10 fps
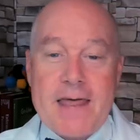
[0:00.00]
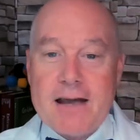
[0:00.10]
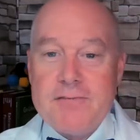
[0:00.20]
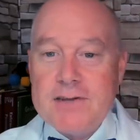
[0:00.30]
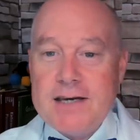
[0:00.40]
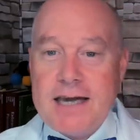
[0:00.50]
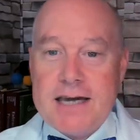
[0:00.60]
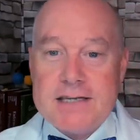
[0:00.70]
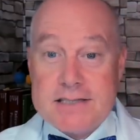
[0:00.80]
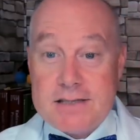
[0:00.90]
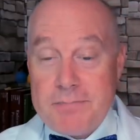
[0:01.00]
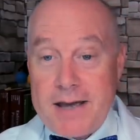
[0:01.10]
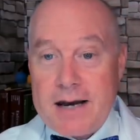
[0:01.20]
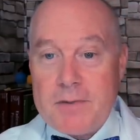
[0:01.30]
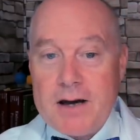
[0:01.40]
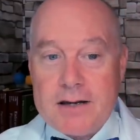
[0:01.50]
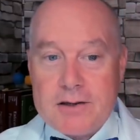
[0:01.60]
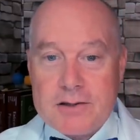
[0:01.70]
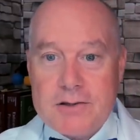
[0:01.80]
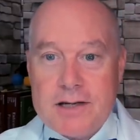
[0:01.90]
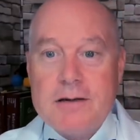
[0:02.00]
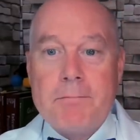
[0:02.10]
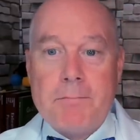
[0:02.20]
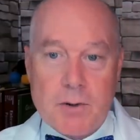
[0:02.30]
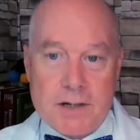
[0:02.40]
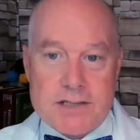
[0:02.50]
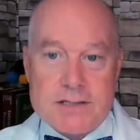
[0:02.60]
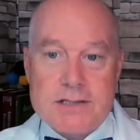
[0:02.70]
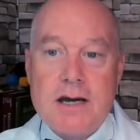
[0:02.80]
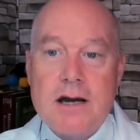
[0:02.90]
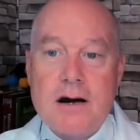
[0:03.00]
Thankfully, cases in Panama, including Bocas,